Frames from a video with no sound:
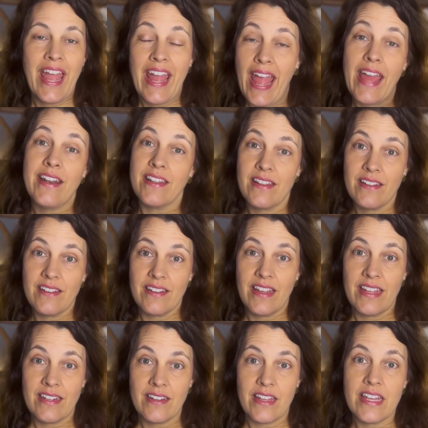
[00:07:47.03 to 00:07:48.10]
And
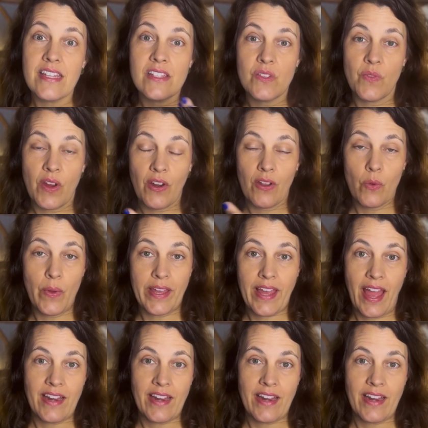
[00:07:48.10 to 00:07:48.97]
it is very quick